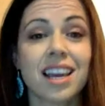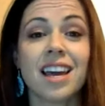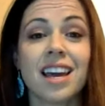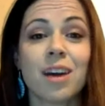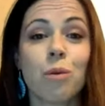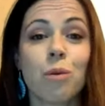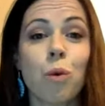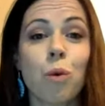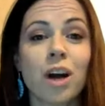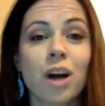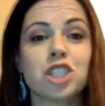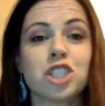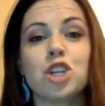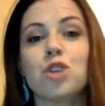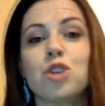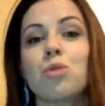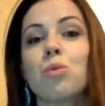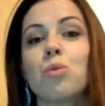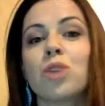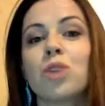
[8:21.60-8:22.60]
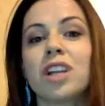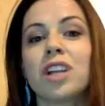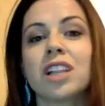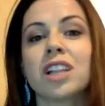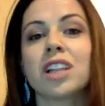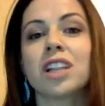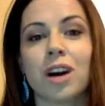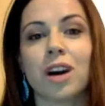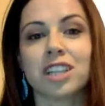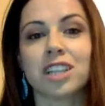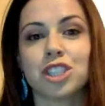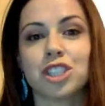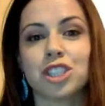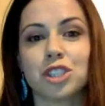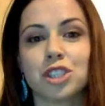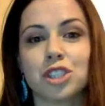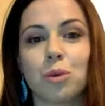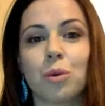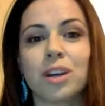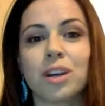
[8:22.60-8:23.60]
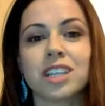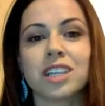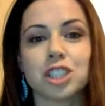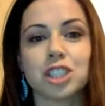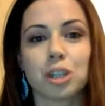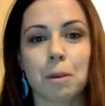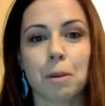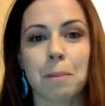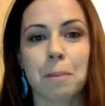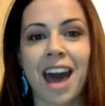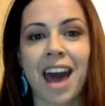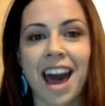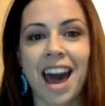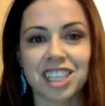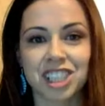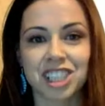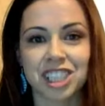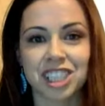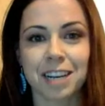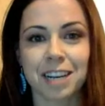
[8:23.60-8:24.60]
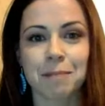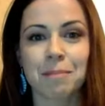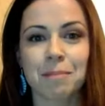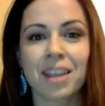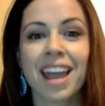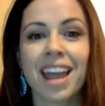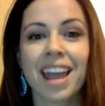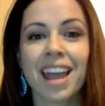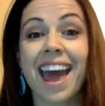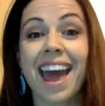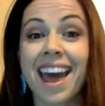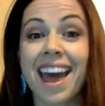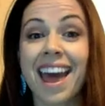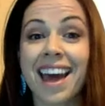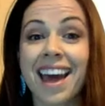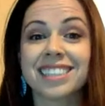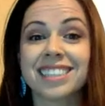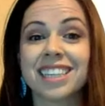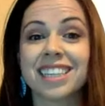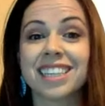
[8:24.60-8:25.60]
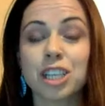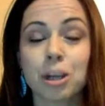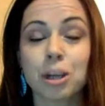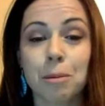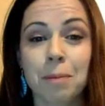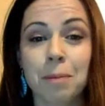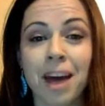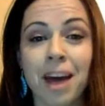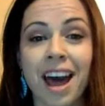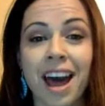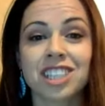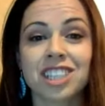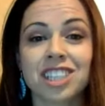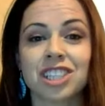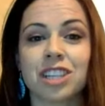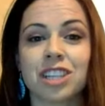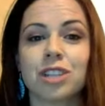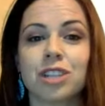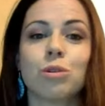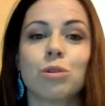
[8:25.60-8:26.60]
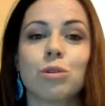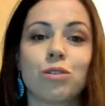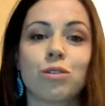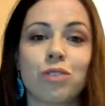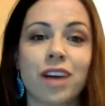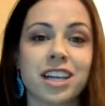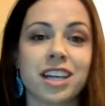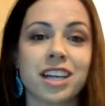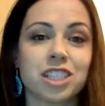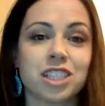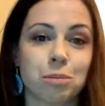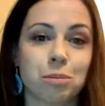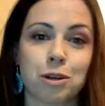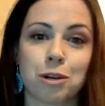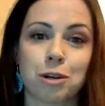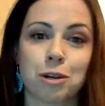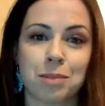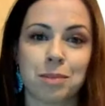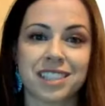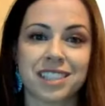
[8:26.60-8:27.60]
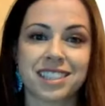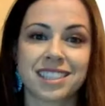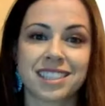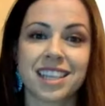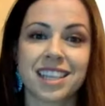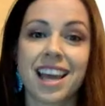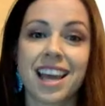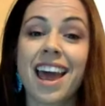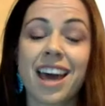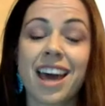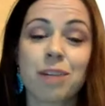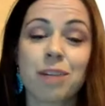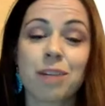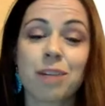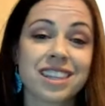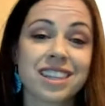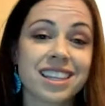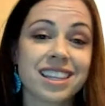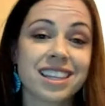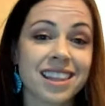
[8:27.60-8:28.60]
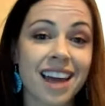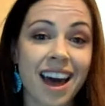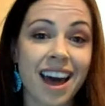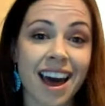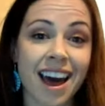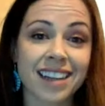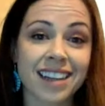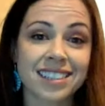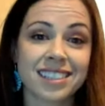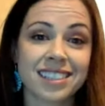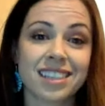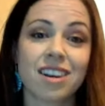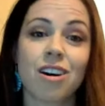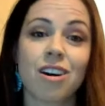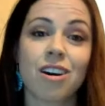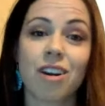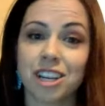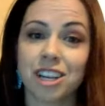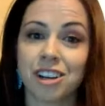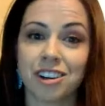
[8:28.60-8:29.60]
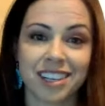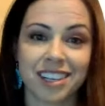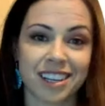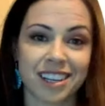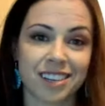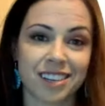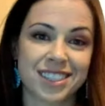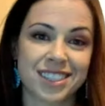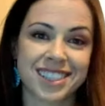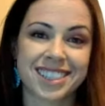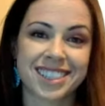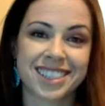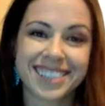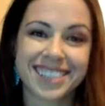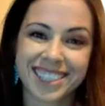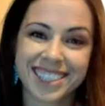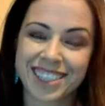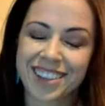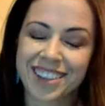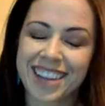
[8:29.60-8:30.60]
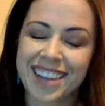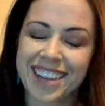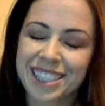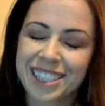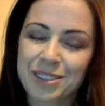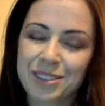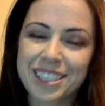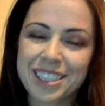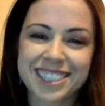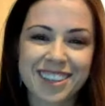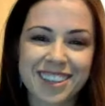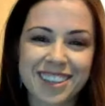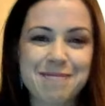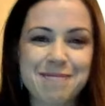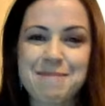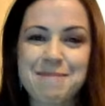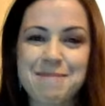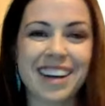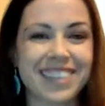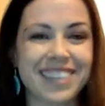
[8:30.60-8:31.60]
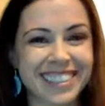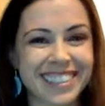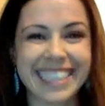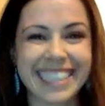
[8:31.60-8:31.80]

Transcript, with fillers: What do you really want to do? What is your passion? And in your passion, you will find your purpose, and within that are your gifts. So that's what it's all about.